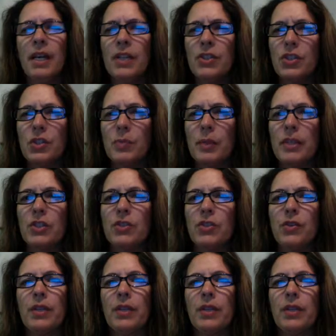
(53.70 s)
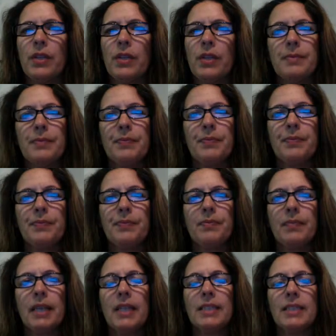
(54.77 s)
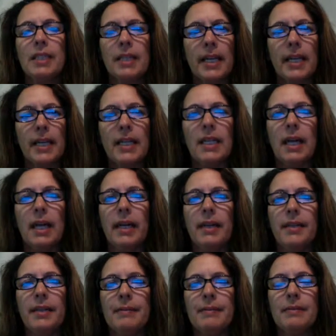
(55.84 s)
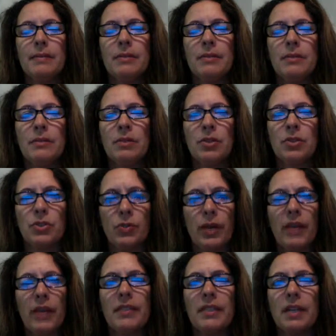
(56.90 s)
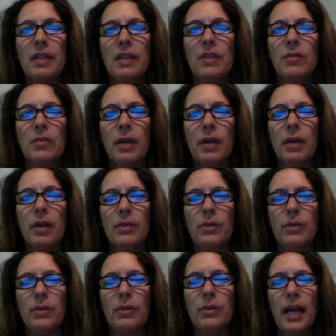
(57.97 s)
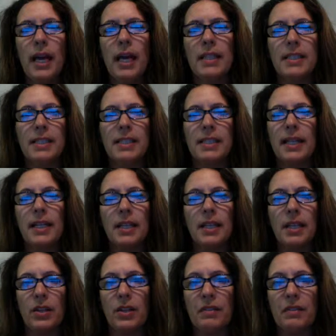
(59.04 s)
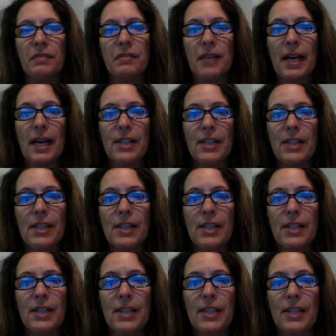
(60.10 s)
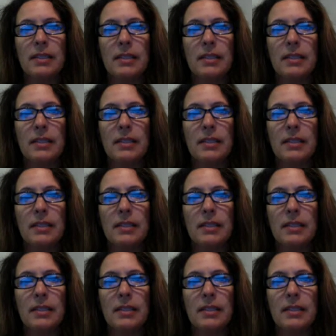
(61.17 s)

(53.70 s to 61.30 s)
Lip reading: Just picture this. It's late at night, you're driving down the road, and suddenly there are flashing lights.